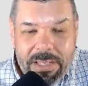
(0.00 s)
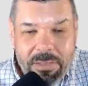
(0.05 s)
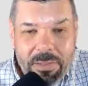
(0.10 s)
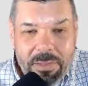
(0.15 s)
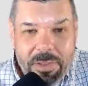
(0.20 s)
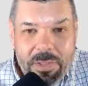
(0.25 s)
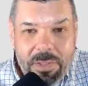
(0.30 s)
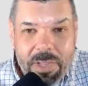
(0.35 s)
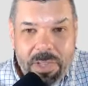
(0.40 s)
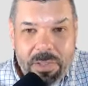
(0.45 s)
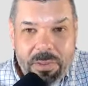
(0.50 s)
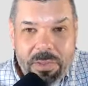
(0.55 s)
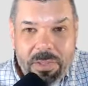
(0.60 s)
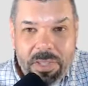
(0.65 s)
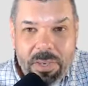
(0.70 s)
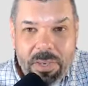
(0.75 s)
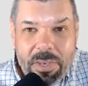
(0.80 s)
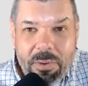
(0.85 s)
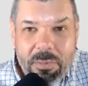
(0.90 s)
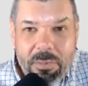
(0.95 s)
If there's others
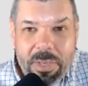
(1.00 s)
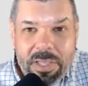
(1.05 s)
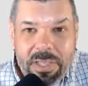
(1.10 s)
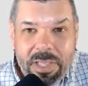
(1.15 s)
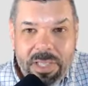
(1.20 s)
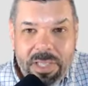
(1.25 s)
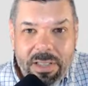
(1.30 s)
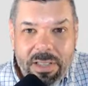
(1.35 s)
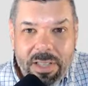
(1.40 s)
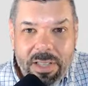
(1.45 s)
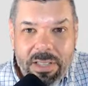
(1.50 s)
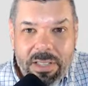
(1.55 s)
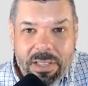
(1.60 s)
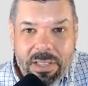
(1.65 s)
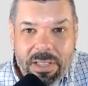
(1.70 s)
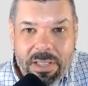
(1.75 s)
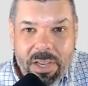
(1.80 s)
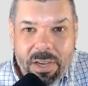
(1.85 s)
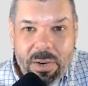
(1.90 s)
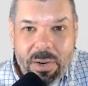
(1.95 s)
that we're missing, let
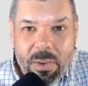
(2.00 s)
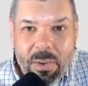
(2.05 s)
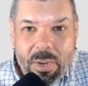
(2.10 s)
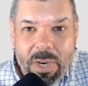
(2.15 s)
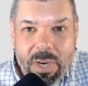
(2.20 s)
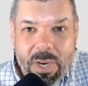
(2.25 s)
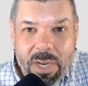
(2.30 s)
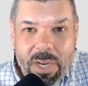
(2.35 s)
us know.